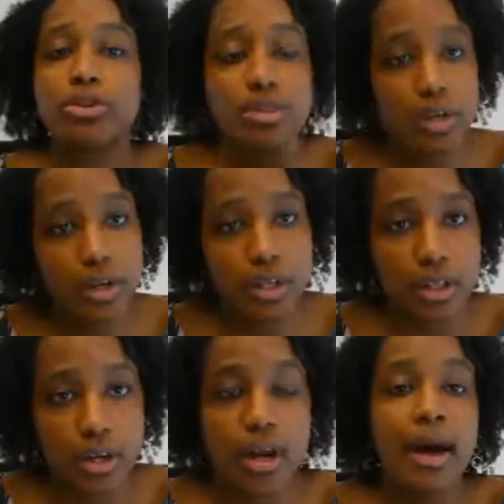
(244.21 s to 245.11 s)
through their
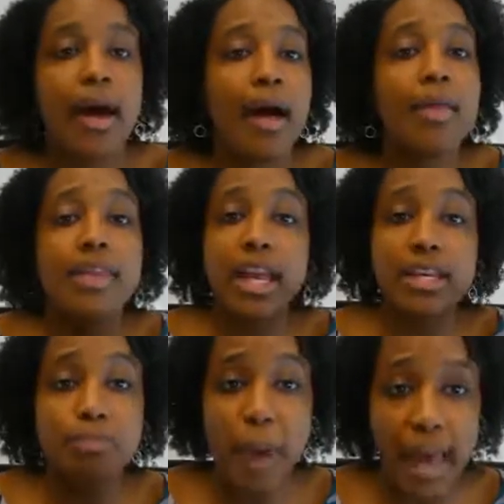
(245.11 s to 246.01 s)
circular, on the
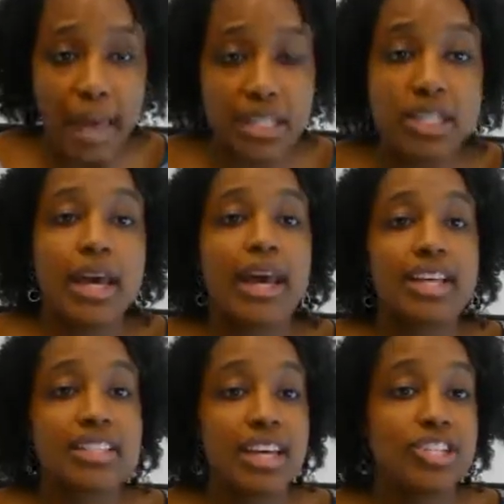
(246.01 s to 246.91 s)
next page,
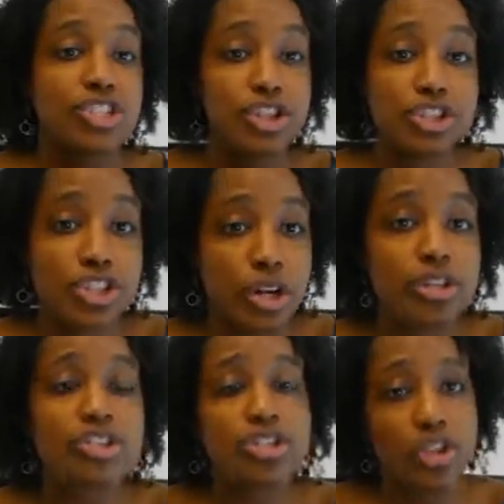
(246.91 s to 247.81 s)
it says
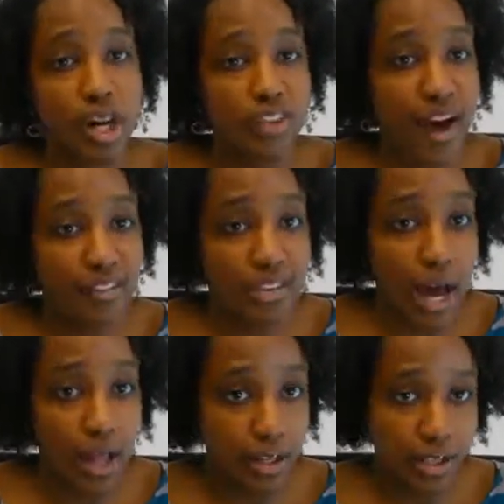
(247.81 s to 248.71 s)
shirts start at
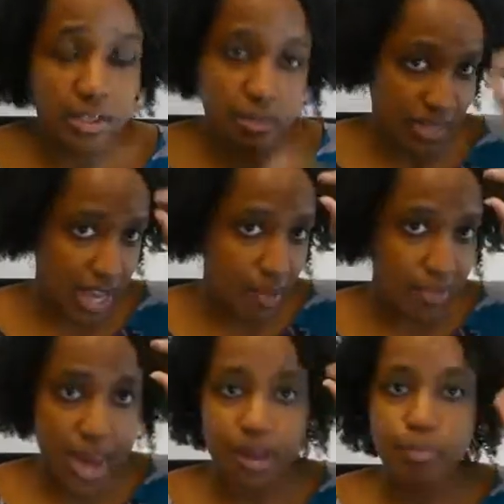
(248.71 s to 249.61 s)
$5. Same
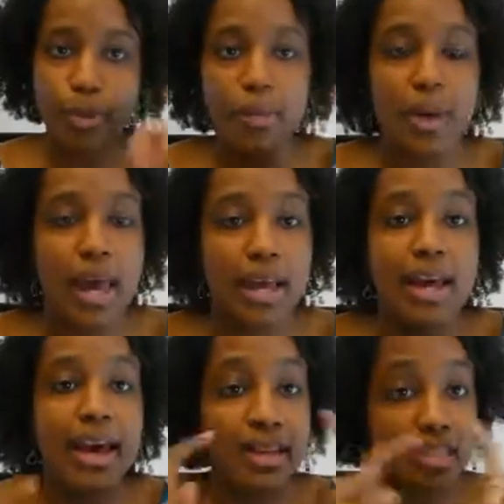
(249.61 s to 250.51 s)
thing, pretty big.
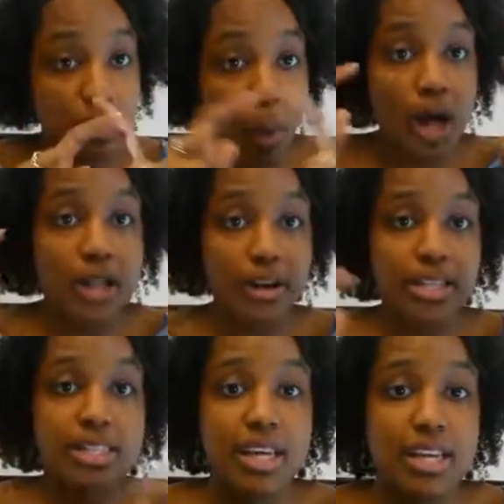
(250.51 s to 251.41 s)
Smaller,
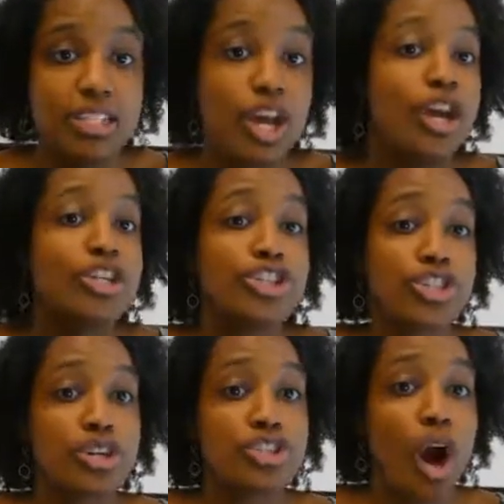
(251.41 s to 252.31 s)
it says
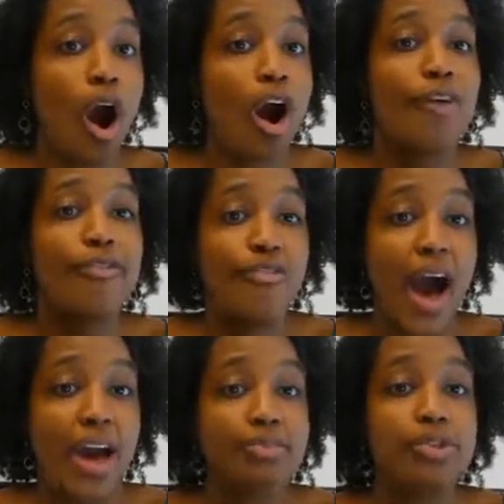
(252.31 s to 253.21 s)
shirts are
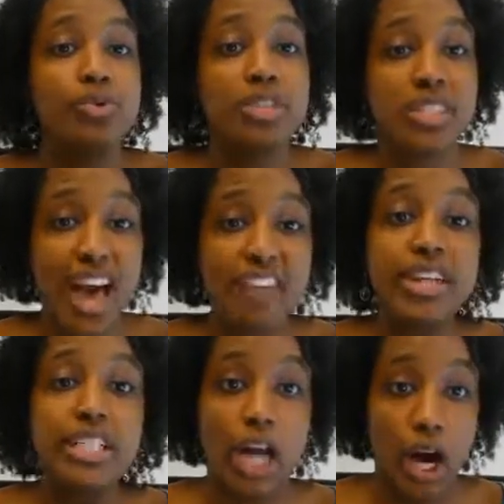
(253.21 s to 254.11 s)
$5 to
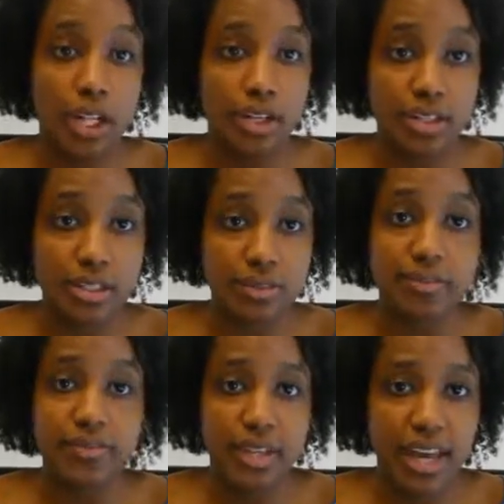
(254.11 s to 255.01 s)
$7.
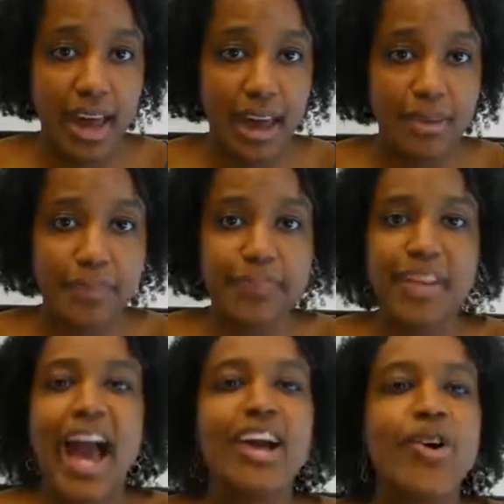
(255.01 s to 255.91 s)
Okay.
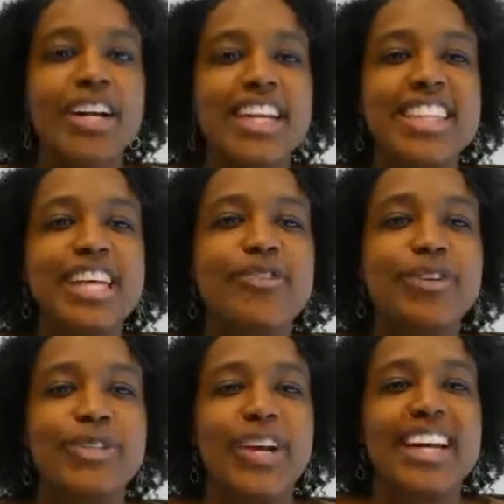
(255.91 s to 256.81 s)
Hi Courtney, thank you
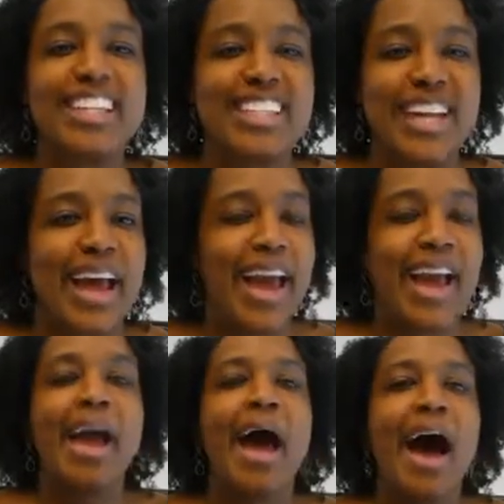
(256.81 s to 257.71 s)
for joining us
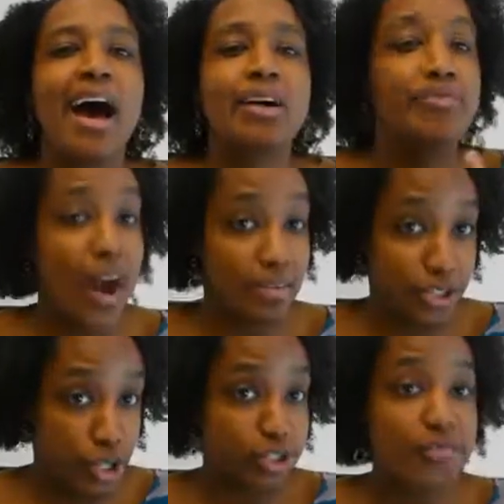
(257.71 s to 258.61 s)
today. 5
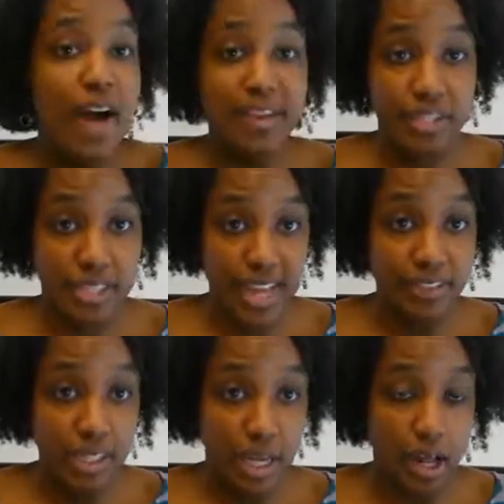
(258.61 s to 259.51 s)
shirts are $5 to
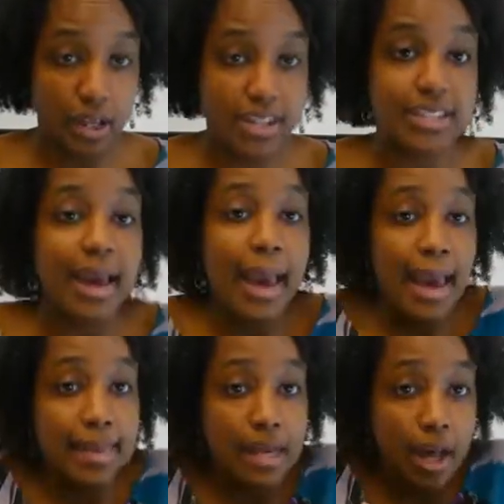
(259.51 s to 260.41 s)
$7.
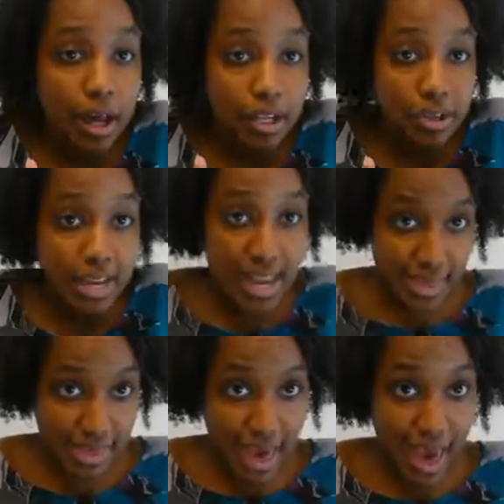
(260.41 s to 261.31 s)
And then
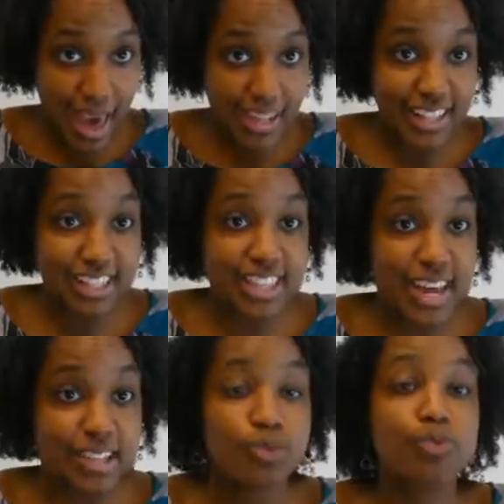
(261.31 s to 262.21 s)
underneath that, it
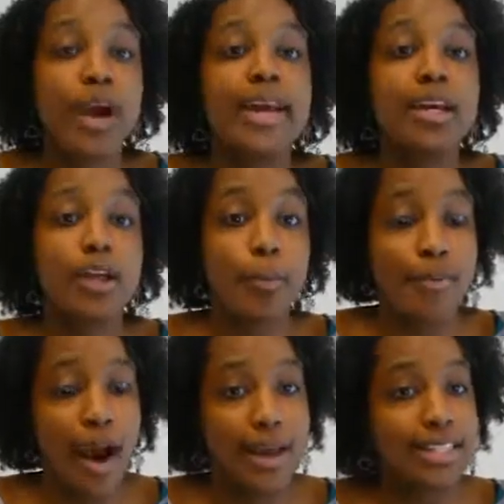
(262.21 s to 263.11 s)
says regular
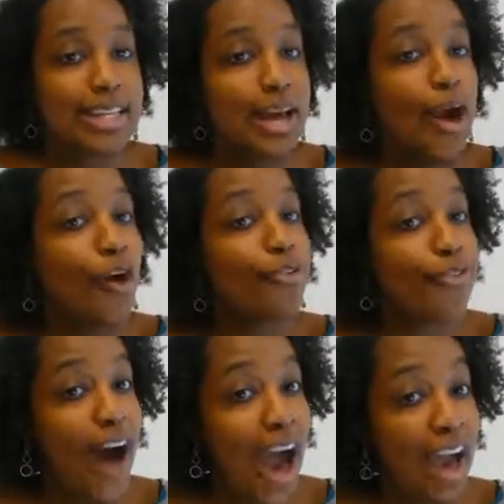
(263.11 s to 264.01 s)
price
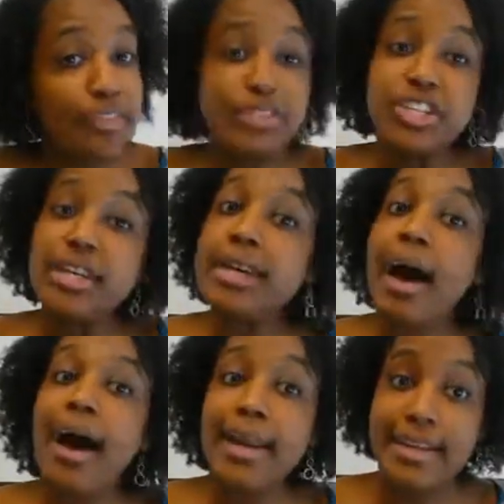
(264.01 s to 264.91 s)
$5 to
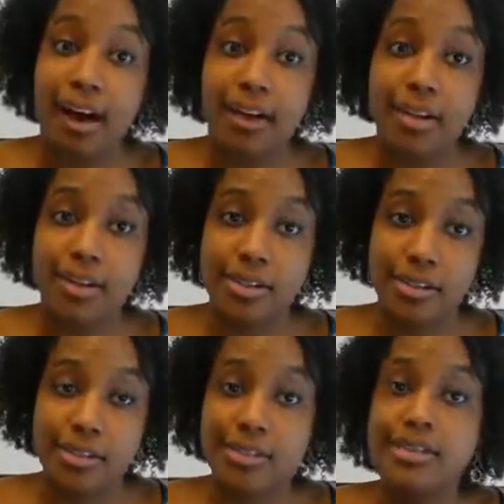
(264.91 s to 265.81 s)

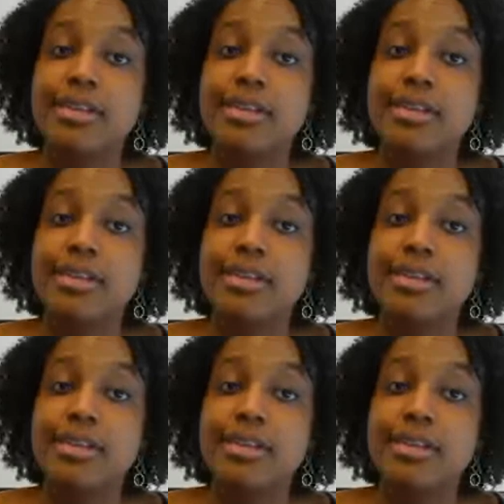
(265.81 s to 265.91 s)
$9.